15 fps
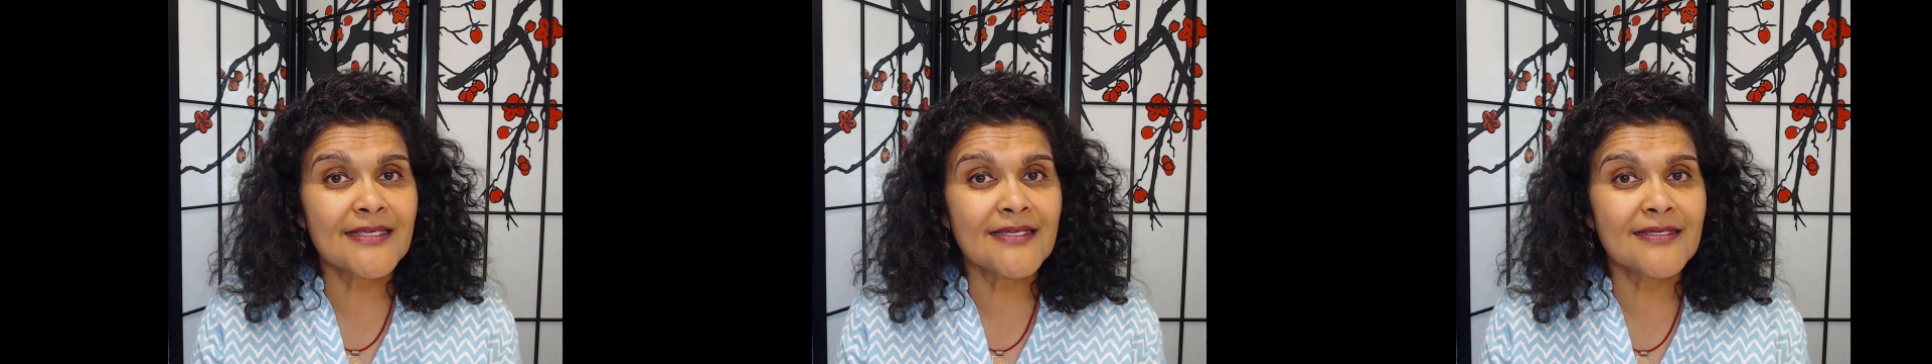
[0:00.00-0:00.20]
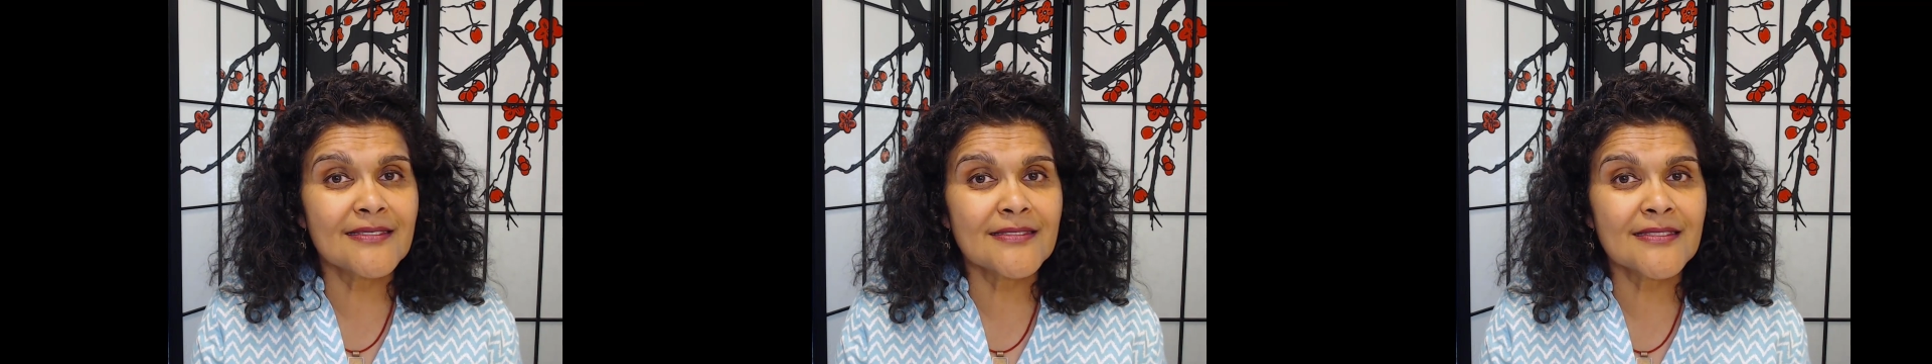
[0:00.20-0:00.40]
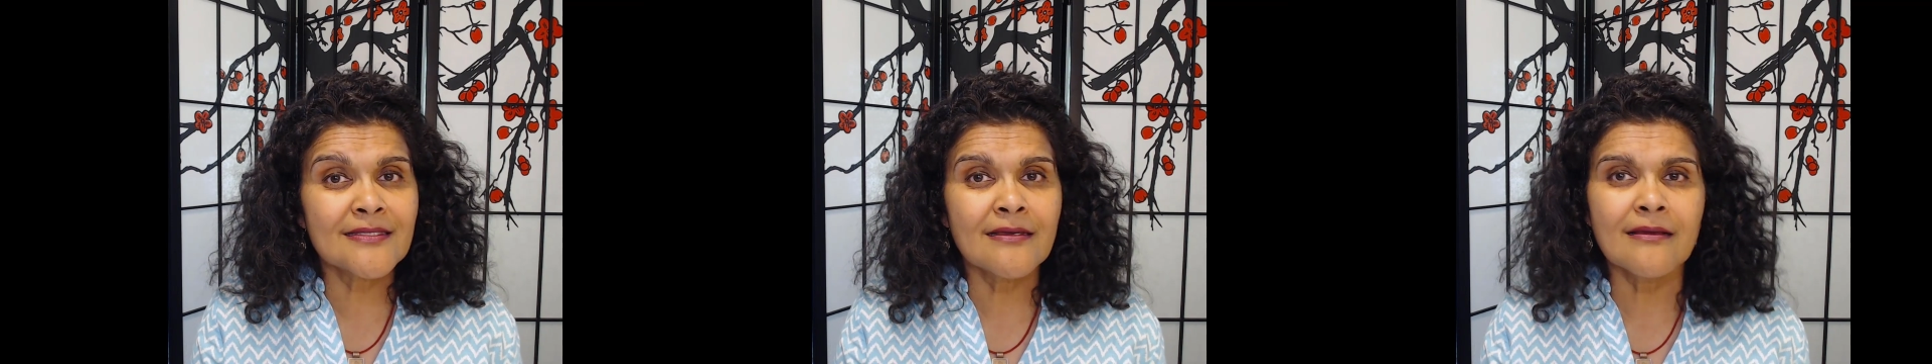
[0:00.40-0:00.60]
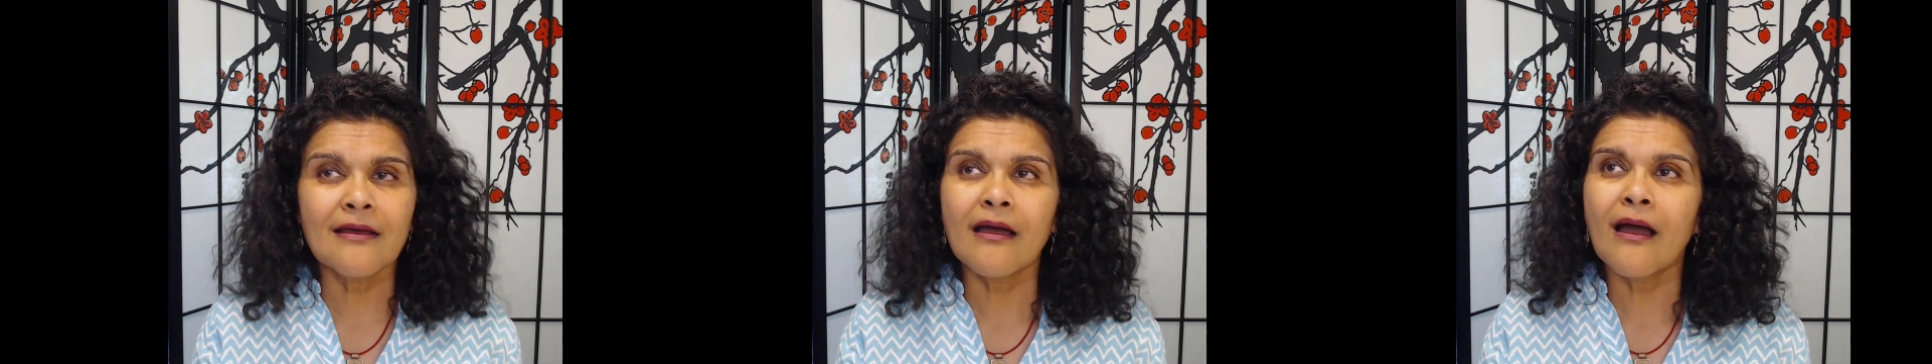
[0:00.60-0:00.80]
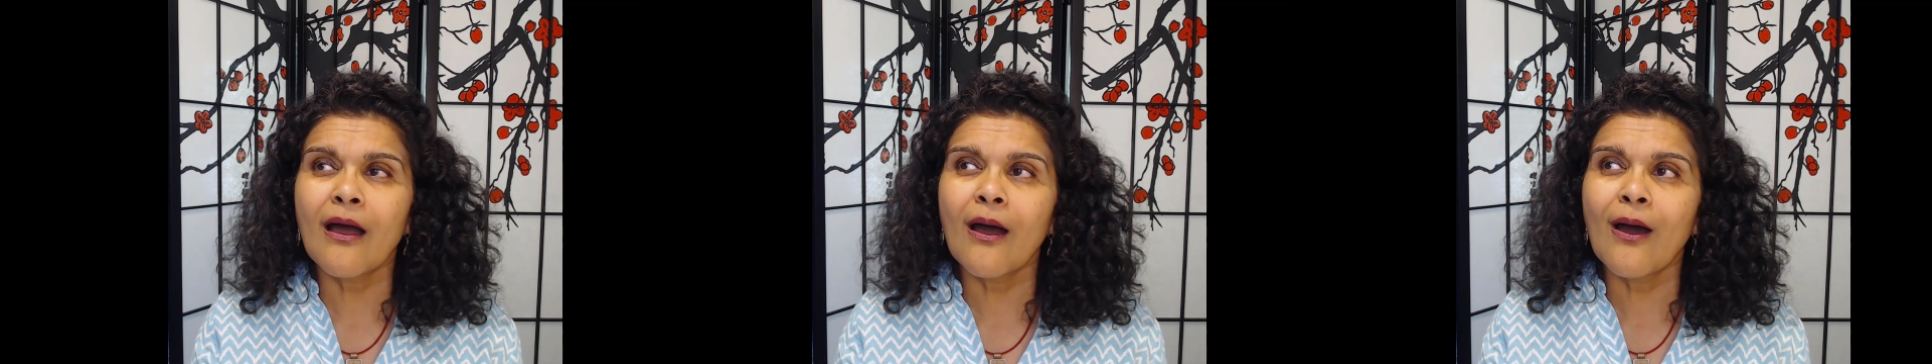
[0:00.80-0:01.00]
is,
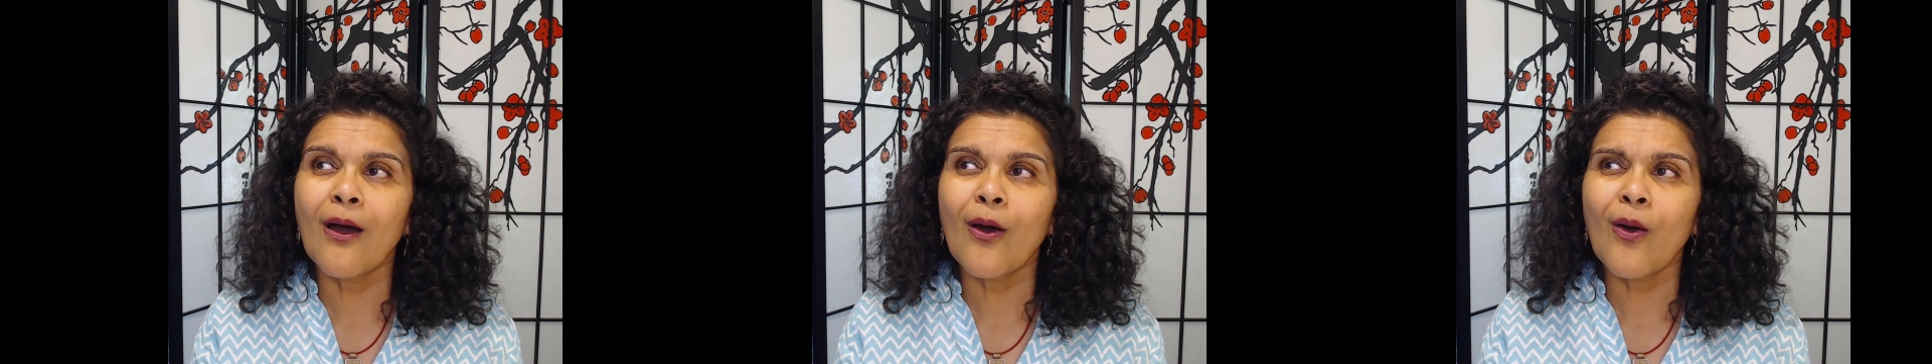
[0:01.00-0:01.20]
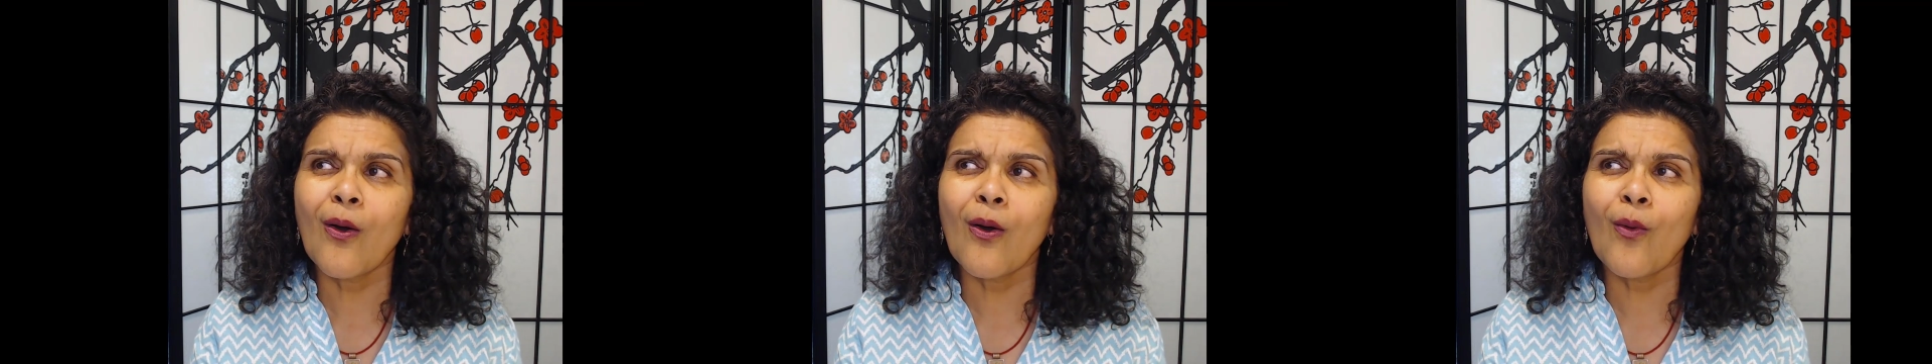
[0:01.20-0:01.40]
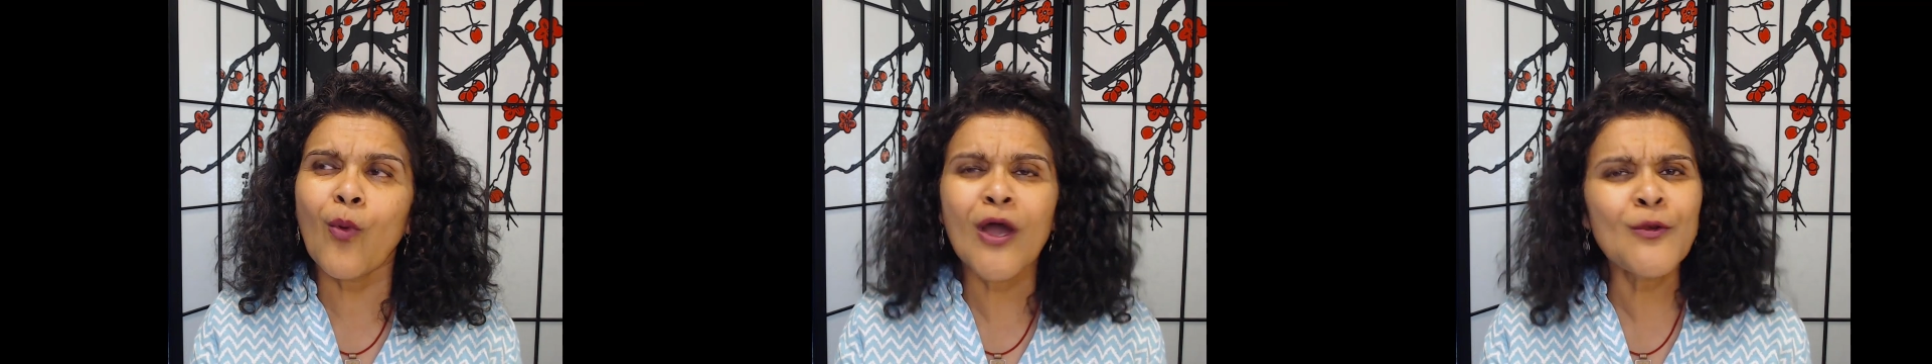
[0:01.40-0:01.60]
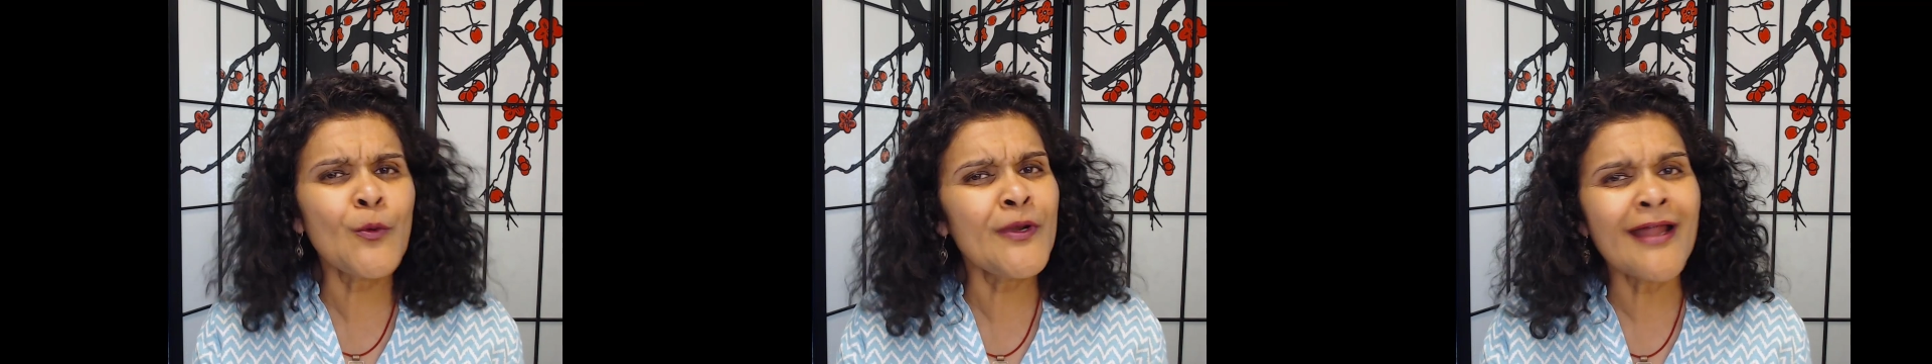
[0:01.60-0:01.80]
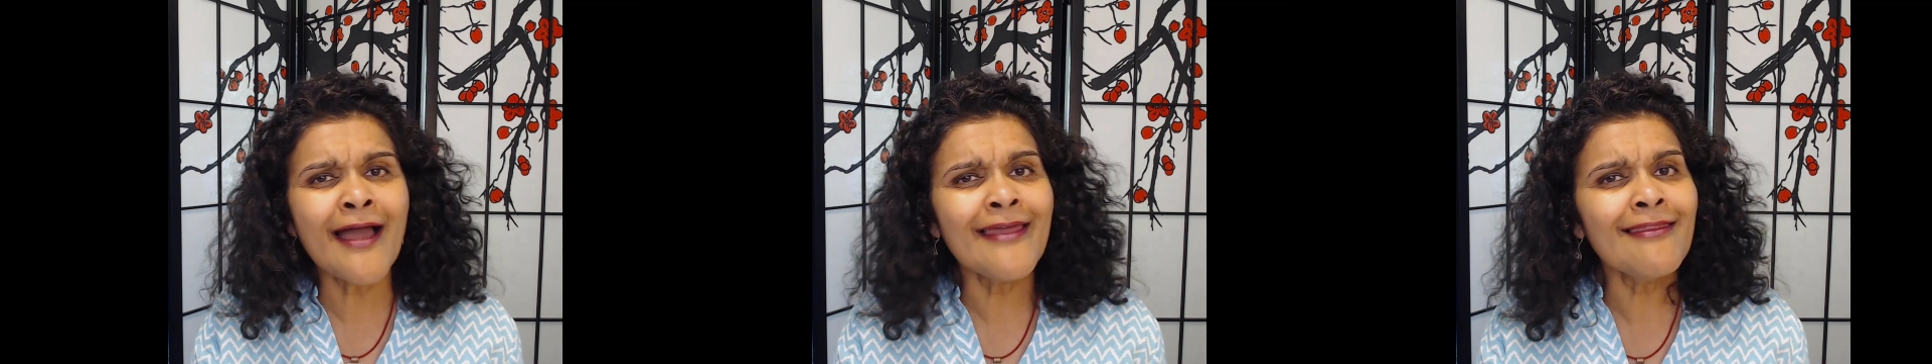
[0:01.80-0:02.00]
what
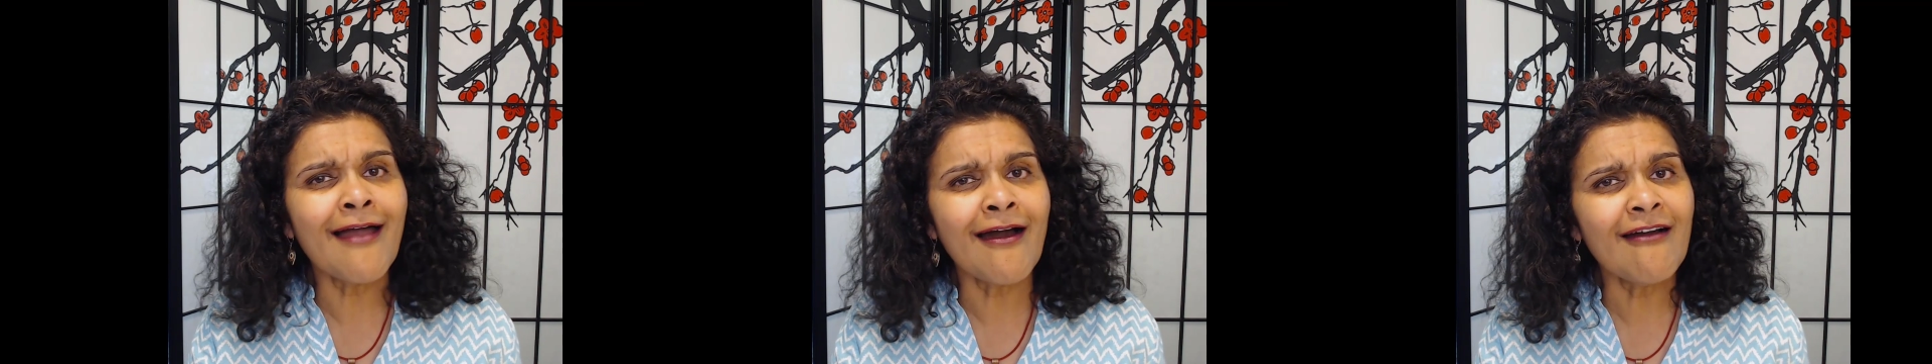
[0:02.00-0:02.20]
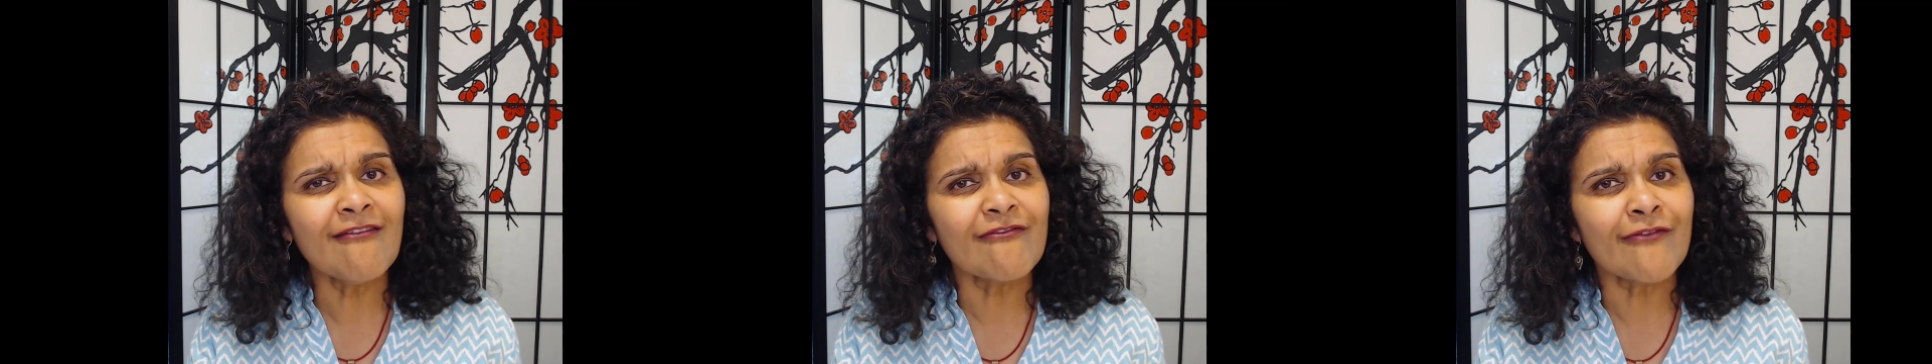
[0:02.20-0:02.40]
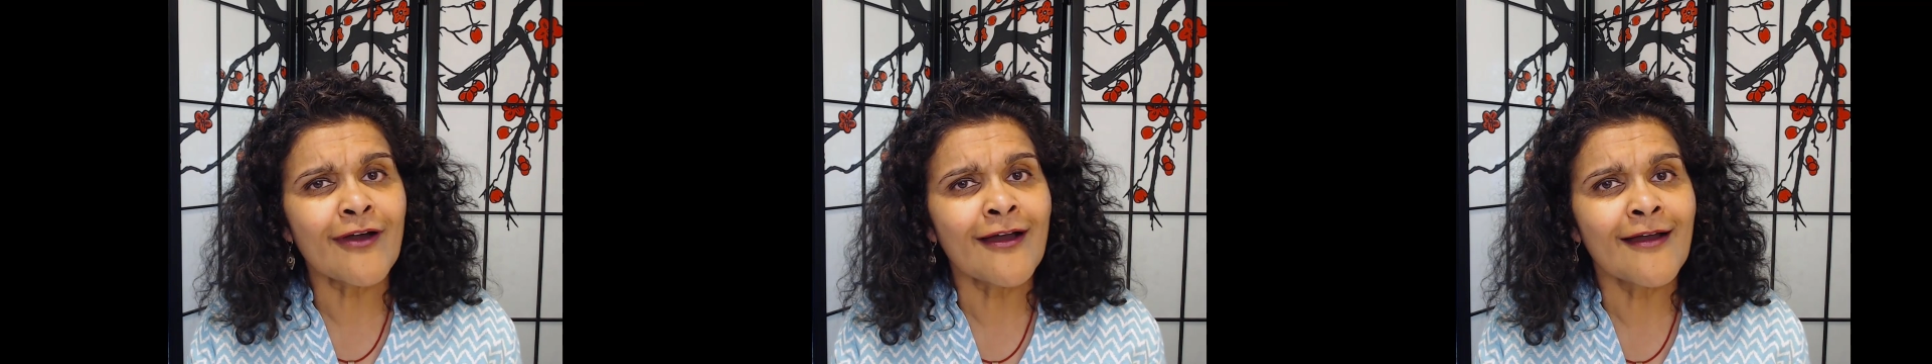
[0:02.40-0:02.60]
would I love?